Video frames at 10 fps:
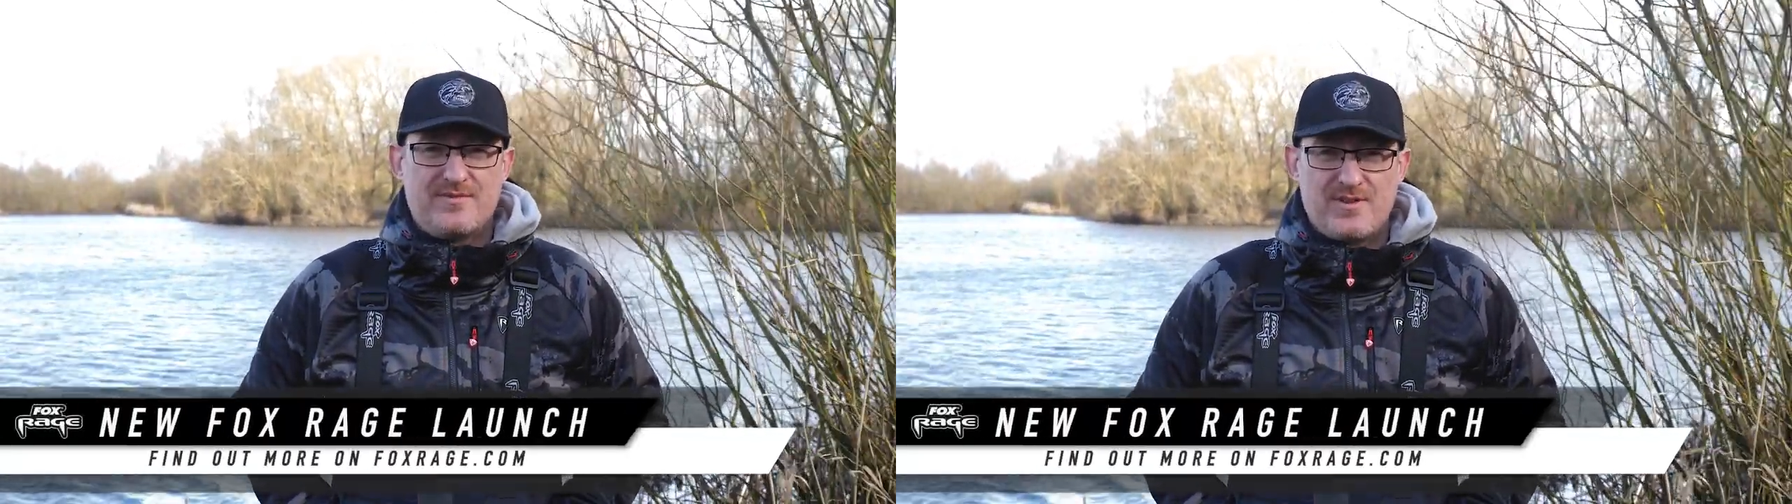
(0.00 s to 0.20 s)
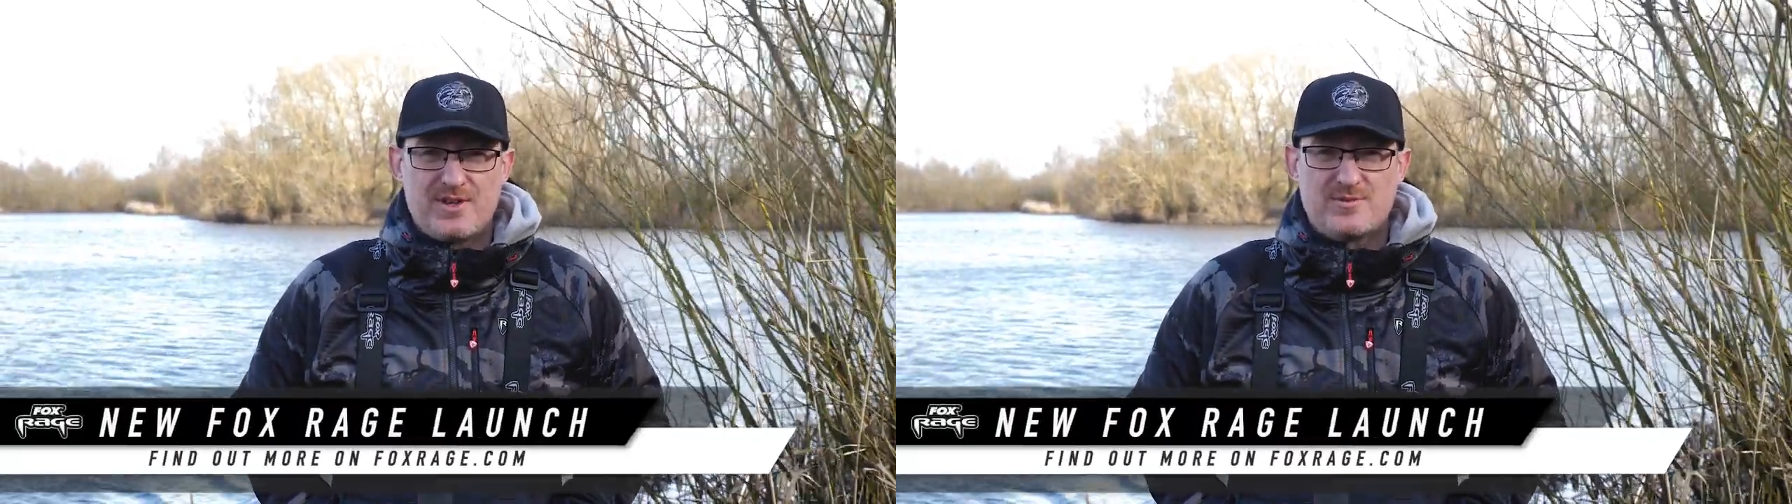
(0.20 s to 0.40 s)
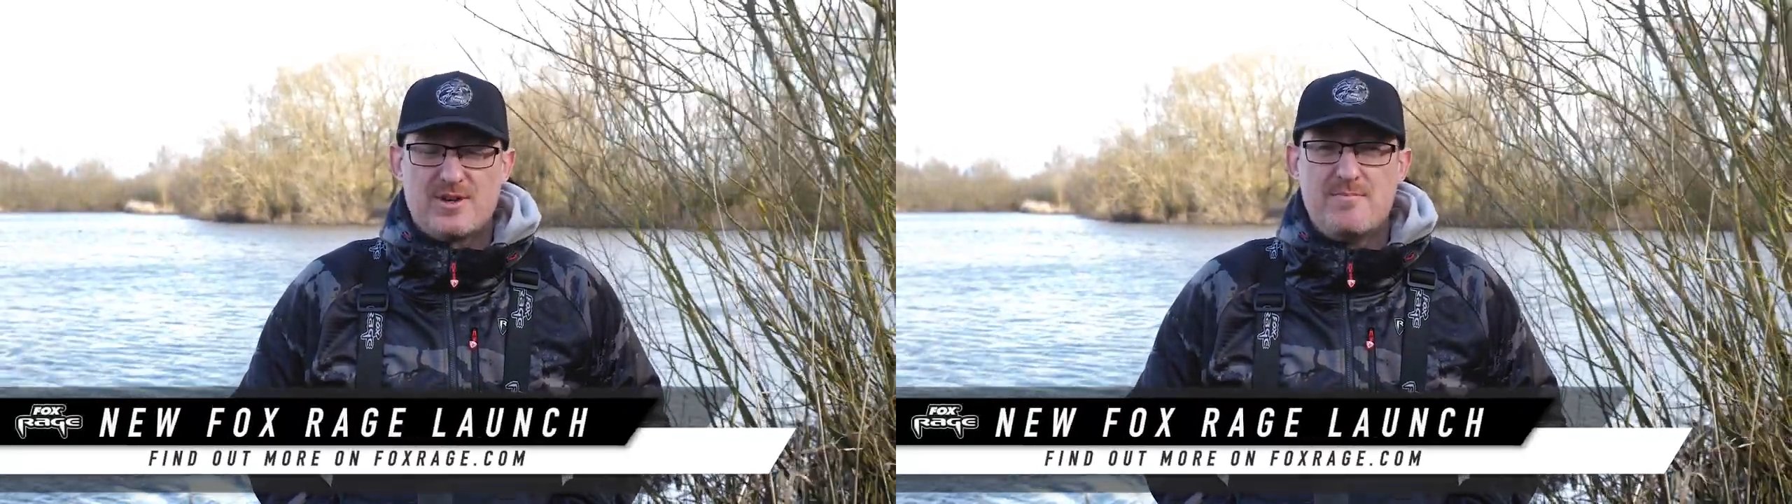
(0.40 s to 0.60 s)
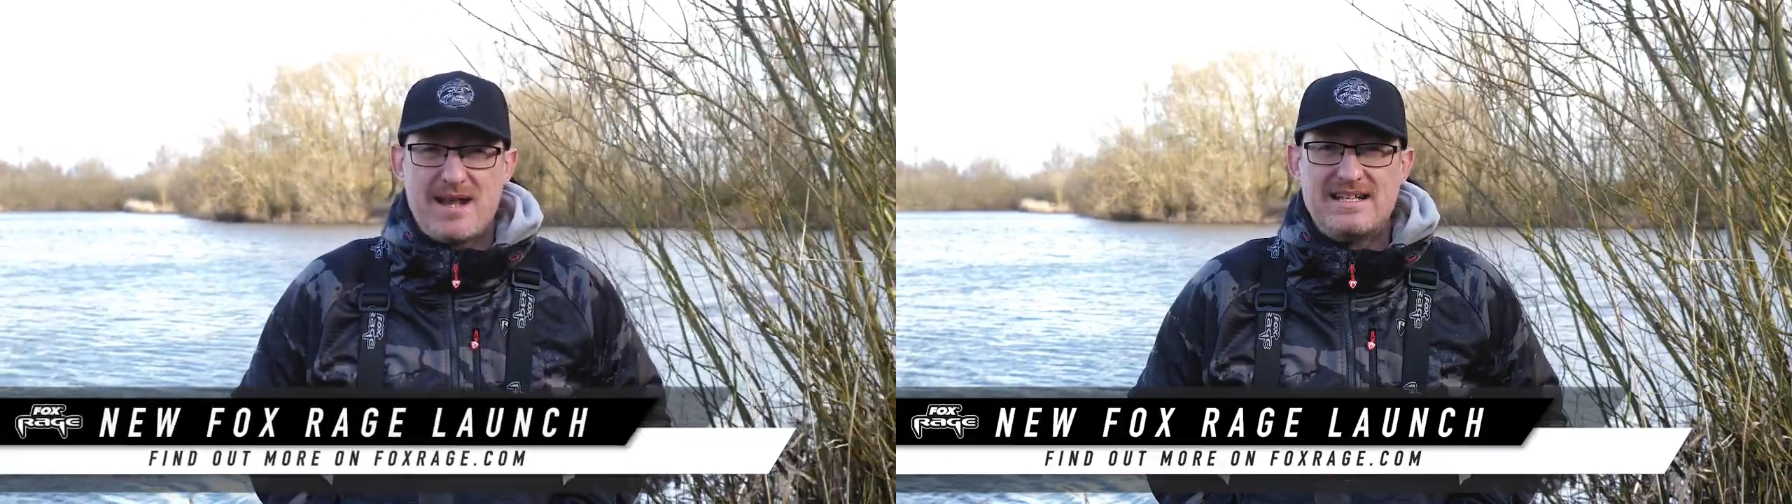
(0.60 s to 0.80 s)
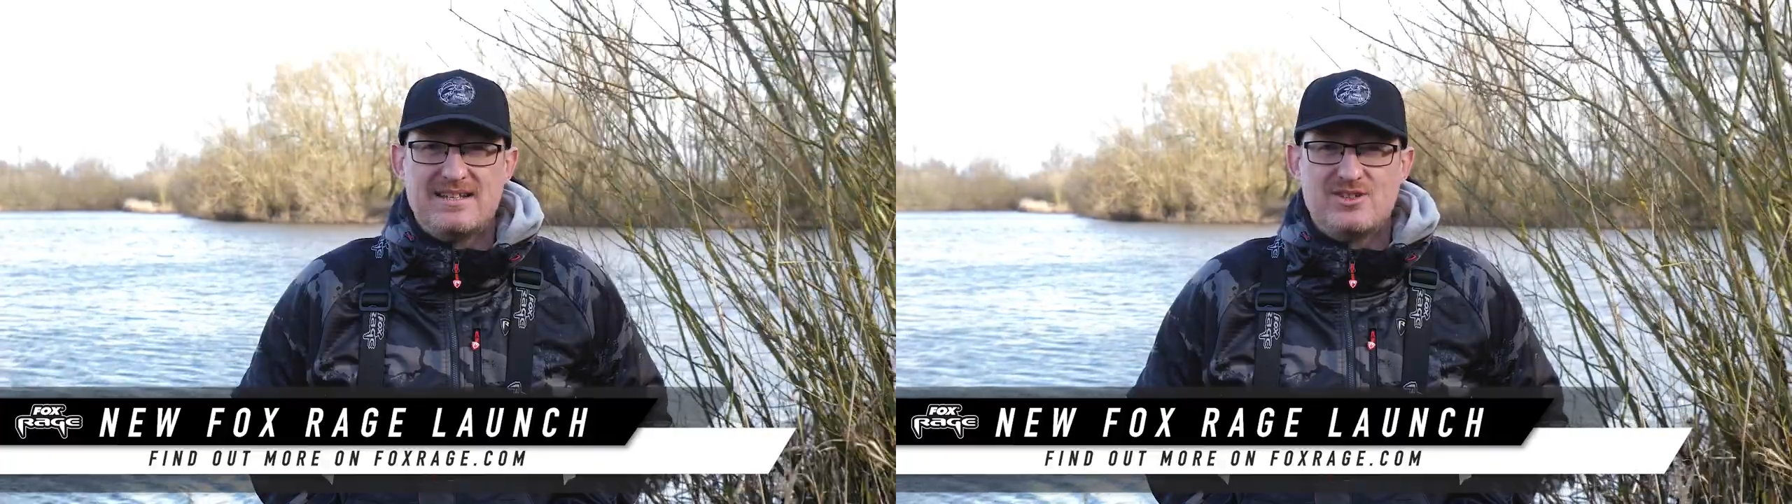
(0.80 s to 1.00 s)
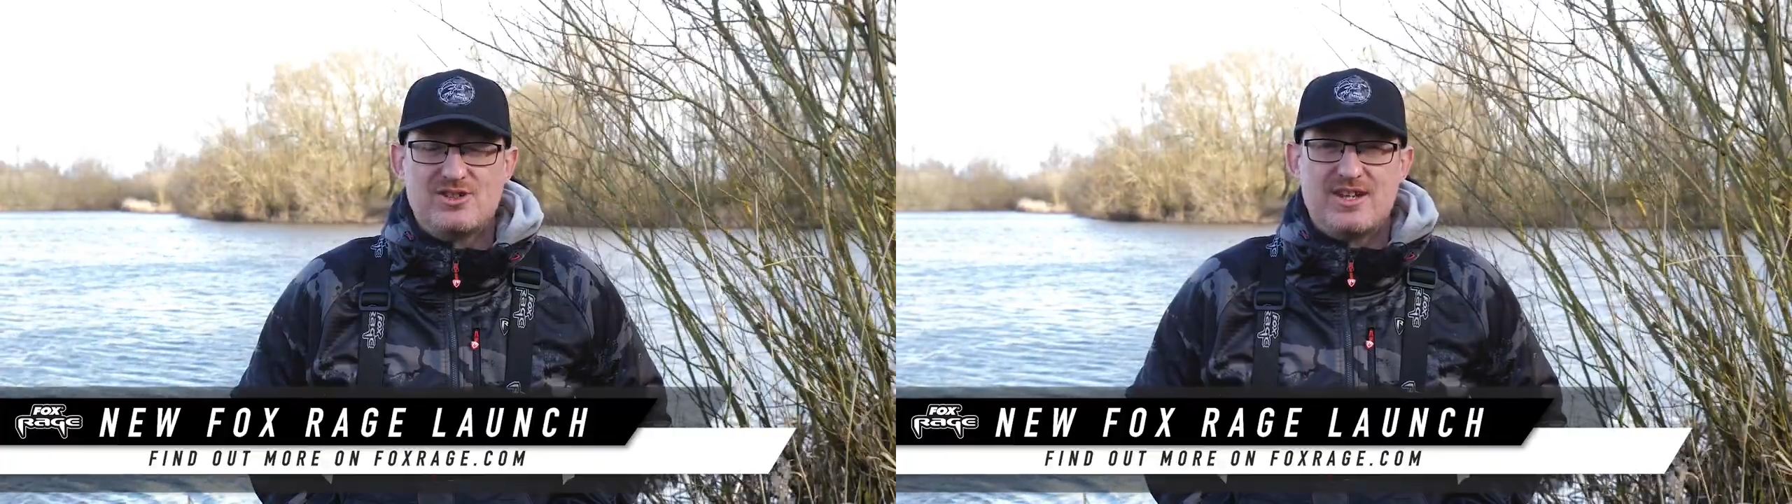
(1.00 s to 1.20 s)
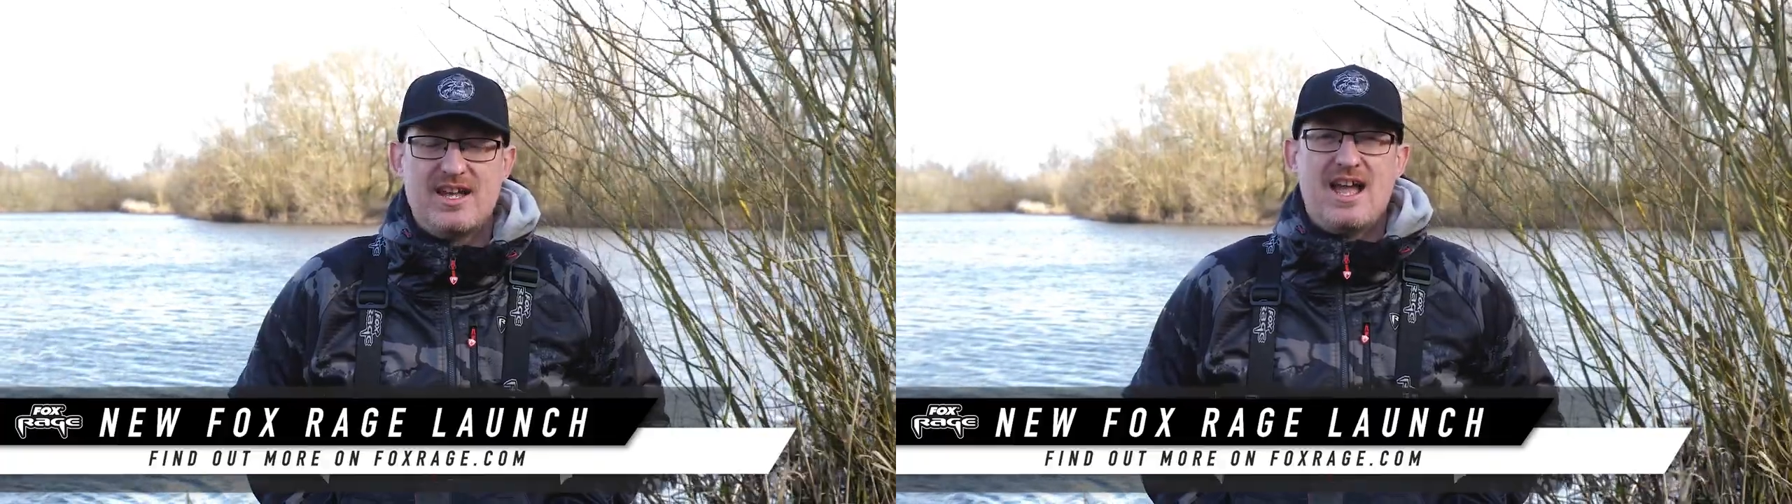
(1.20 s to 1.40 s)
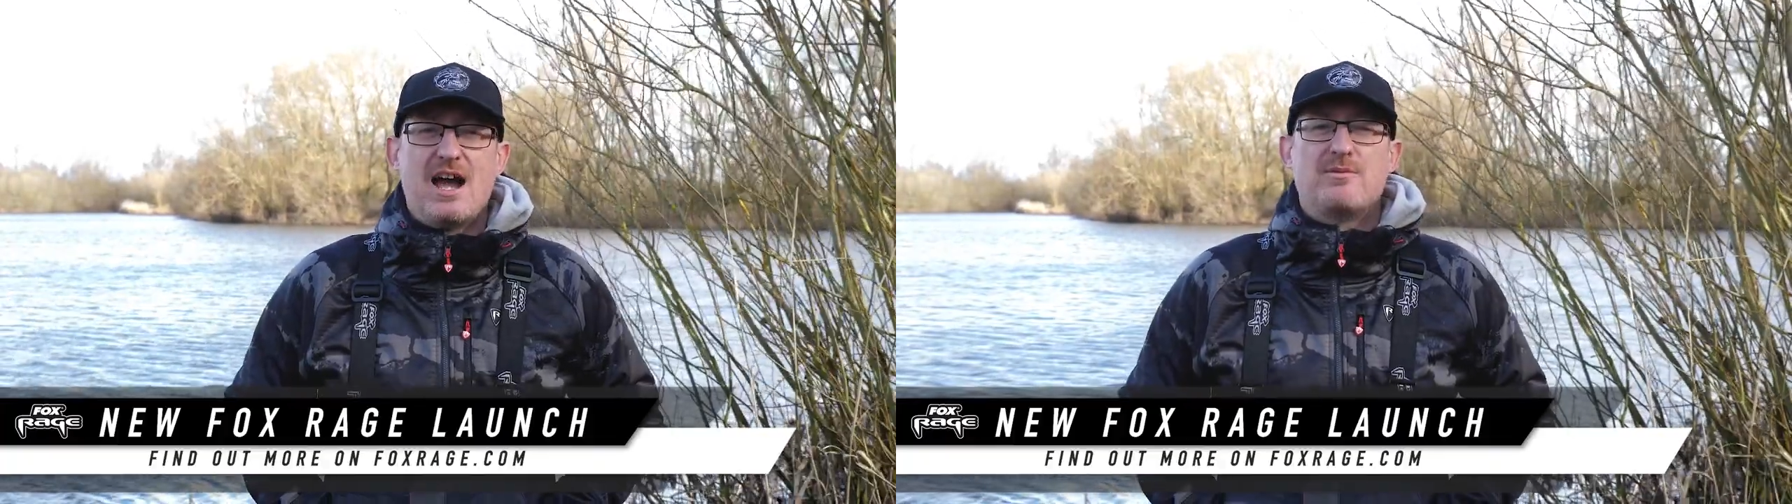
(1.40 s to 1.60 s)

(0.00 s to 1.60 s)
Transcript: the first one of many this year,